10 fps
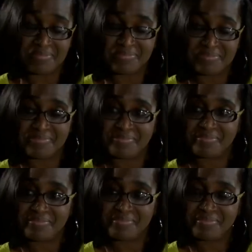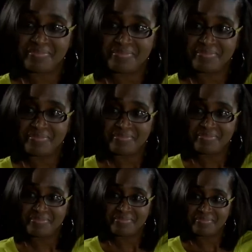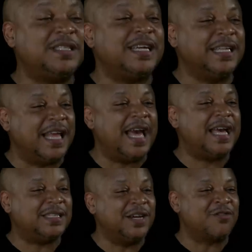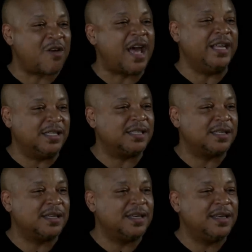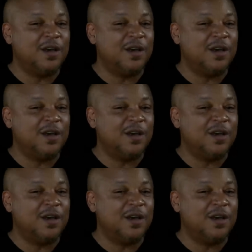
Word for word: And the one they spoke positive to, this is a glass of rice. Mm-hmm.